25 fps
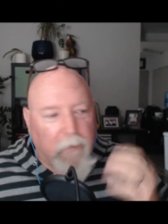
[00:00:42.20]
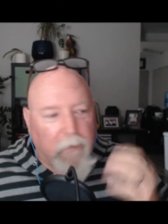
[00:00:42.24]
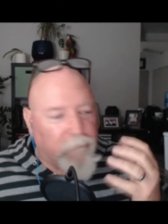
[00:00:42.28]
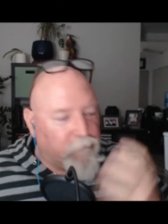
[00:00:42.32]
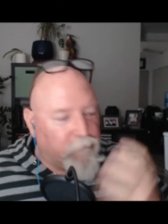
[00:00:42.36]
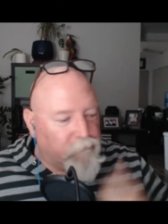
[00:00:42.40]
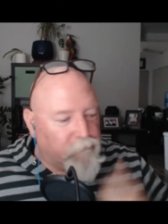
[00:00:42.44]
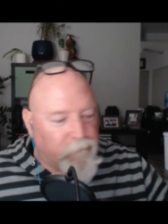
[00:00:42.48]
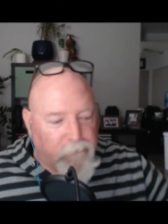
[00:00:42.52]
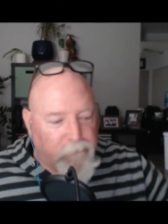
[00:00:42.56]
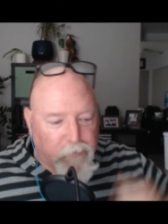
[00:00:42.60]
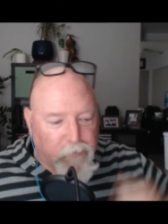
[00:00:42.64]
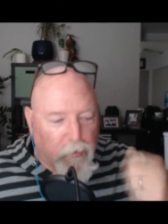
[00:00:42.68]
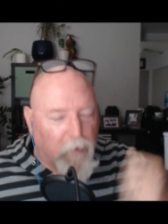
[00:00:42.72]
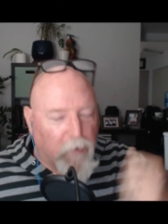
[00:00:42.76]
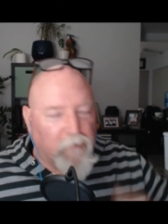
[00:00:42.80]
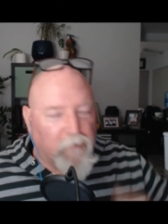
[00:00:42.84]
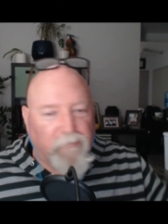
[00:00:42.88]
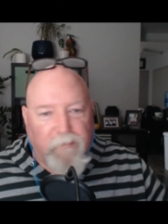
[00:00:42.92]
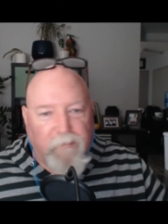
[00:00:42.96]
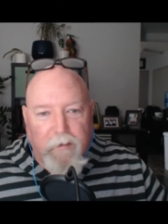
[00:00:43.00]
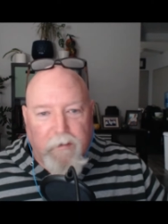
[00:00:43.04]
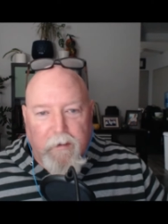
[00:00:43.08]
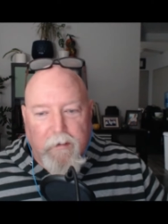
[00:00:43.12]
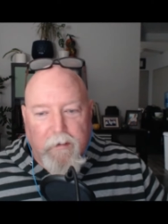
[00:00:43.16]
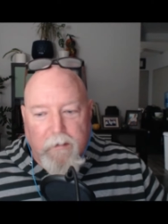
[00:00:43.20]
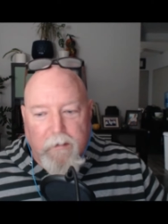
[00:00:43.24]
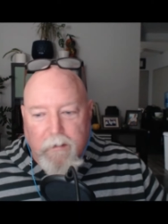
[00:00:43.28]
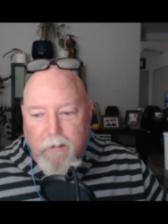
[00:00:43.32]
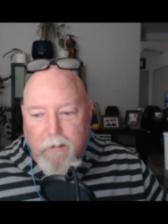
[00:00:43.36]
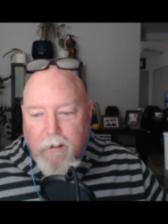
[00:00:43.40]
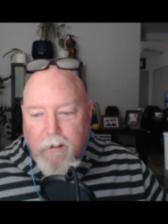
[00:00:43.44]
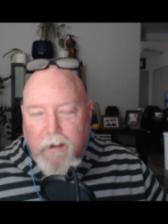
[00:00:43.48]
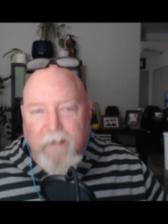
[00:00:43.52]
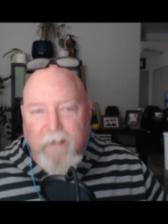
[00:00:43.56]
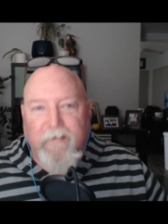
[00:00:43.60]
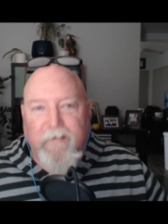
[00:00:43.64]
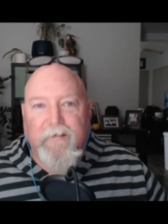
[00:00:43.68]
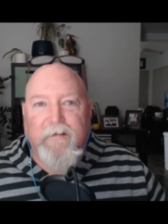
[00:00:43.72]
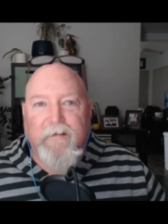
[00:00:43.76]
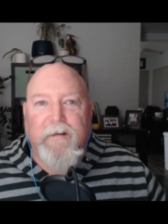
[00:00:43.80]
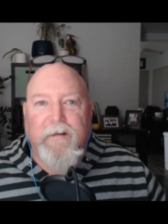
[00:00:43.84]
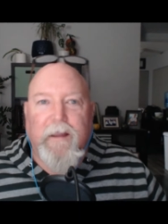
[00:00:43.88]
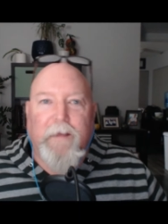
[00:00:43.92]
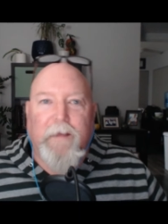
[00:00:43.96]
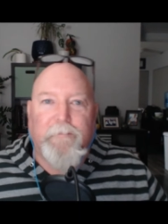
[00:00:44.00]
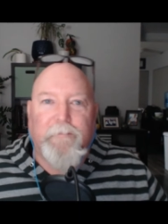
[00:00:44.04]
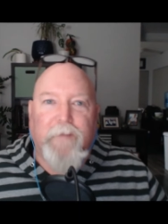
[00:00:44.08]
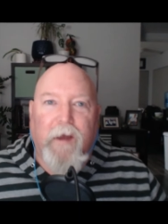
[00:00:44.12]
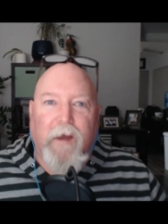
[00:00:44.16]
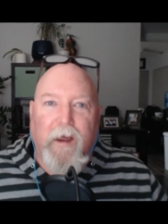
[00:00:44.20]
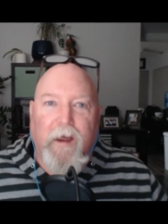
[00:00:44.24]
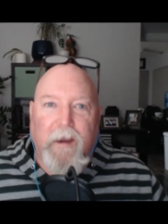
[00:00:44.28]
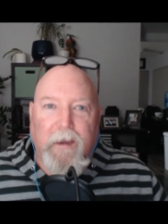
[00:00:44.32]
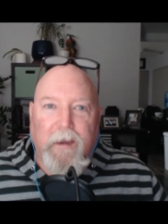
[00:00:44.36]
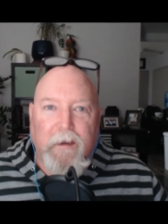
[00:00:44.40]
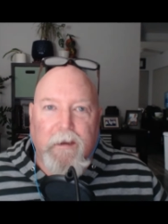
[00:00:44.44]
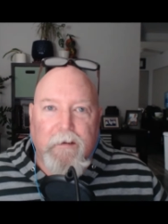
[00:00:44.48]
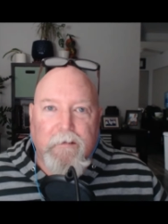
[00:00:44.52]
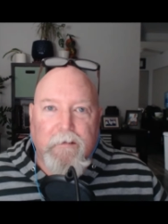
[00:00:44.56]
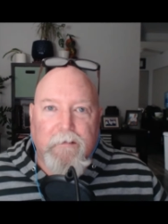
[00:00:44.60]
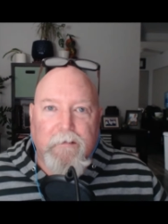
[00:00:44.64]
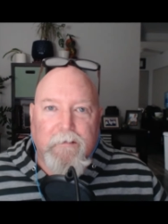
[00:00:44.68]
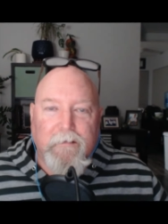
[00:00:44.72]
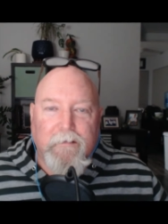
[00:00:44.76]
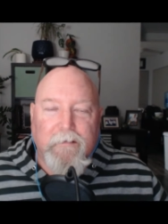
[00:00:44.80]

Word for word: I've brushed it. I slept on it.